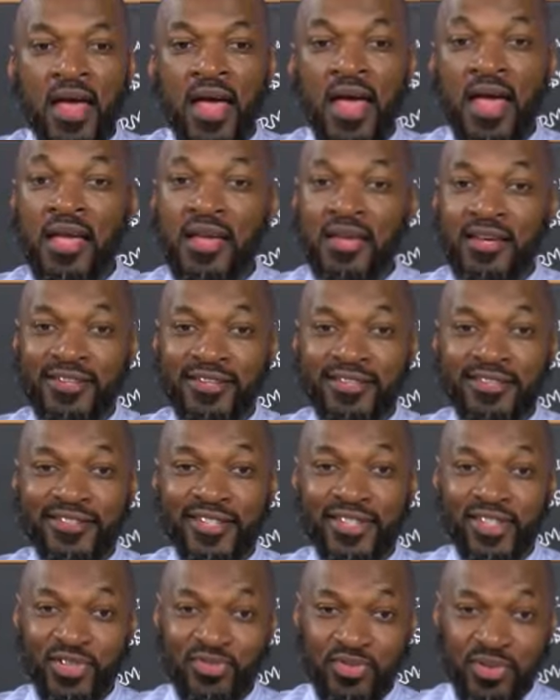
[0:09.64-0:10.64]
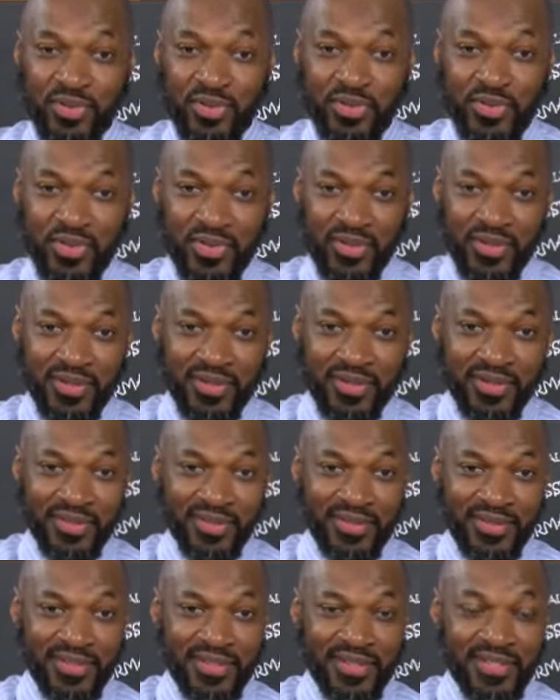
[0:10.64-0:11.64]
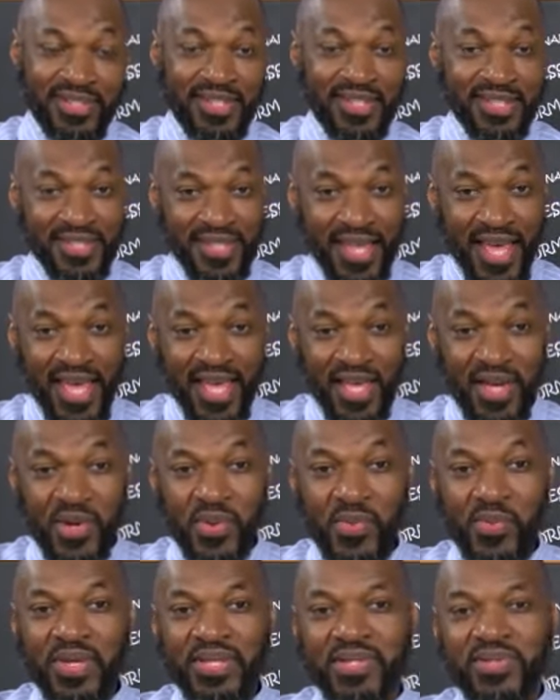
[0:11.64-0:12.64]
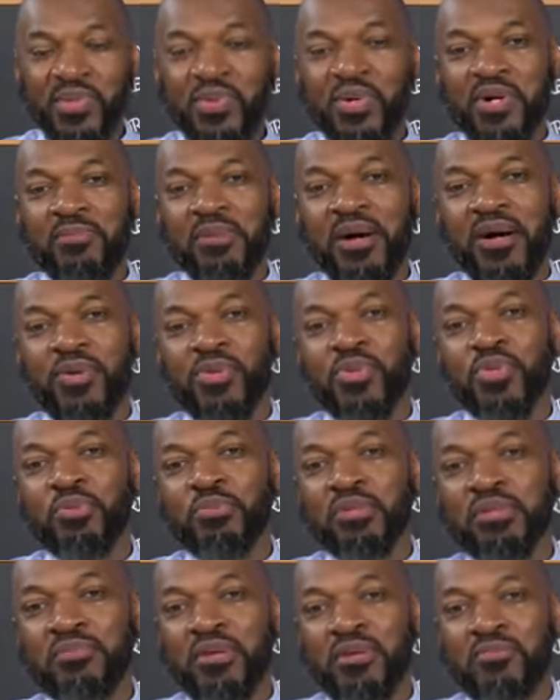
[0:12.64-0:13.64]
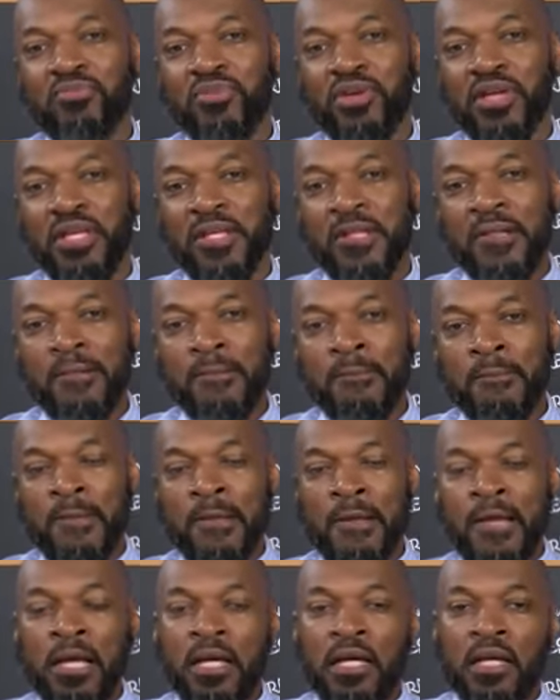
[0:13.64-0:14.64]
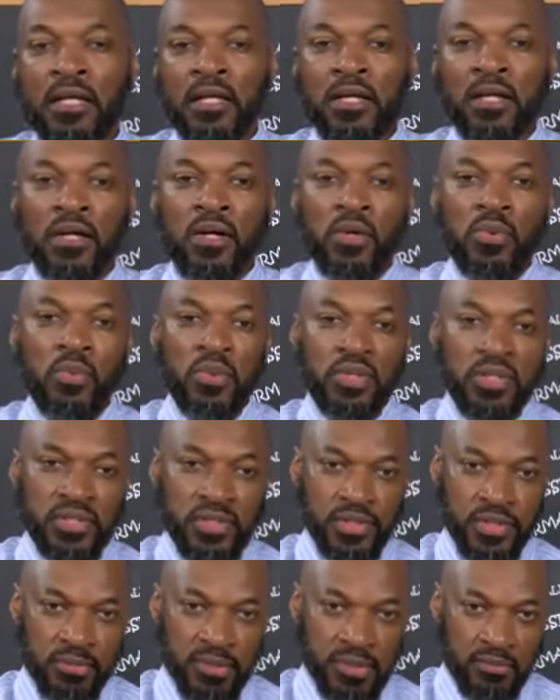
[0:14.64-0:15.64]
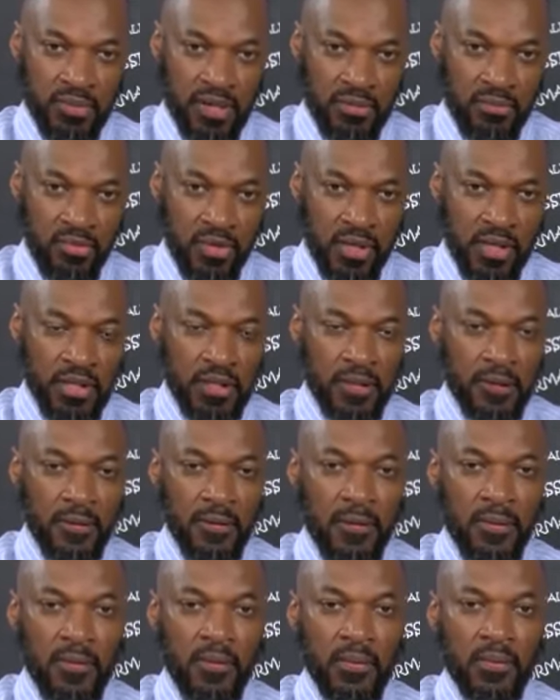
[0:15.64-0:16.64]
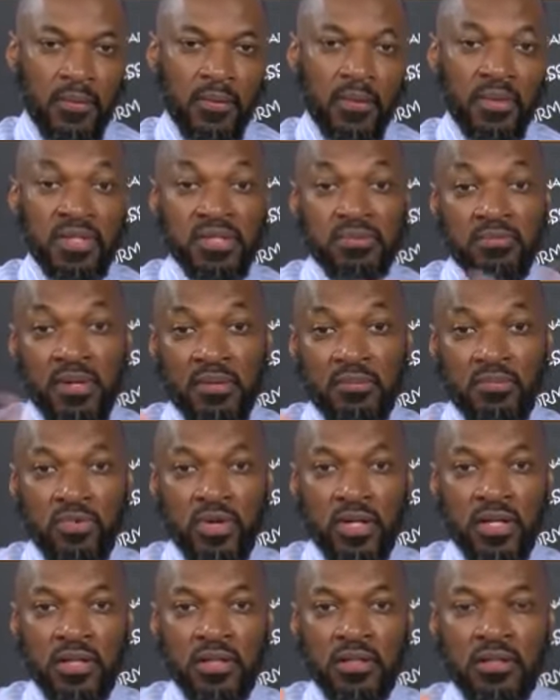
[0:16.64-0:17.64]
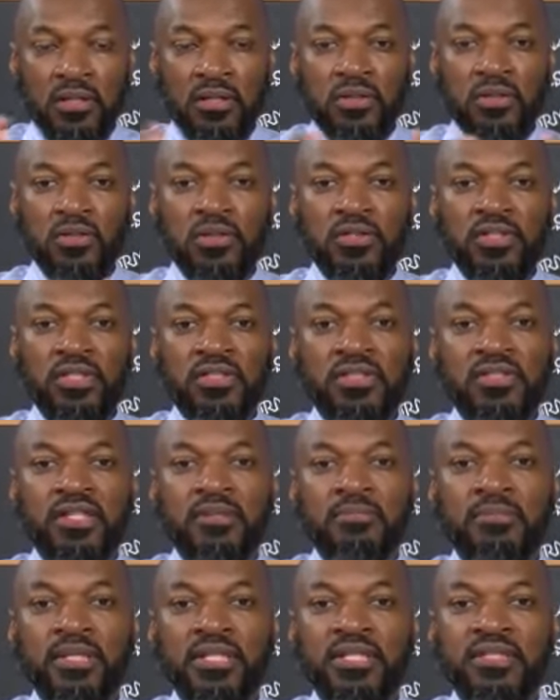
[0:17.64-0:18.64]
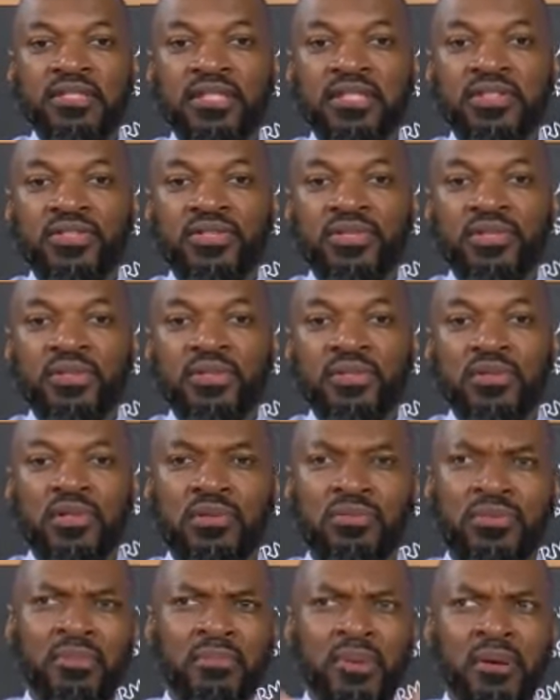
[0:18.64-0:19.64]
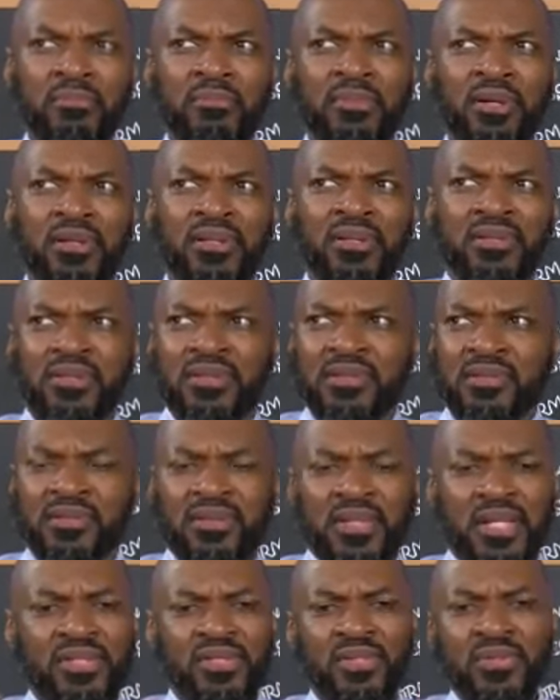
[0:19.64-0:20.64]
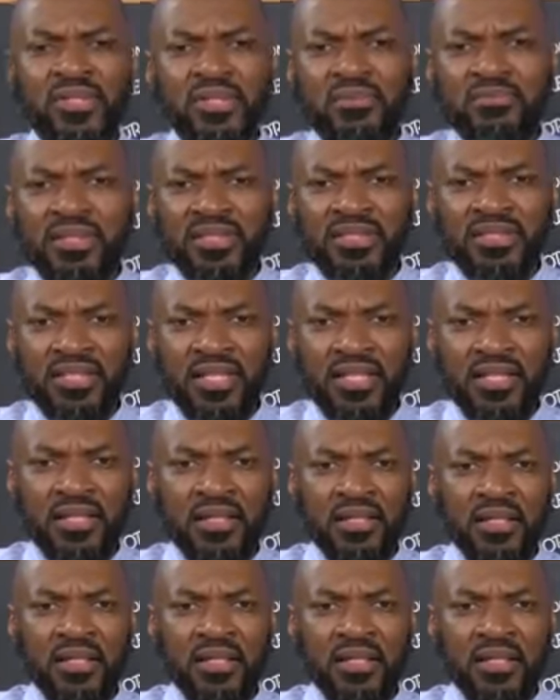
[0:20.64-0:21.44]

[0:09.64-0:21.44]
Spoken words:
Hey, this is Real Talk. Today we talk about human memory. What is human memory? What is memory? Not just the ability to remember, that's too simplistic.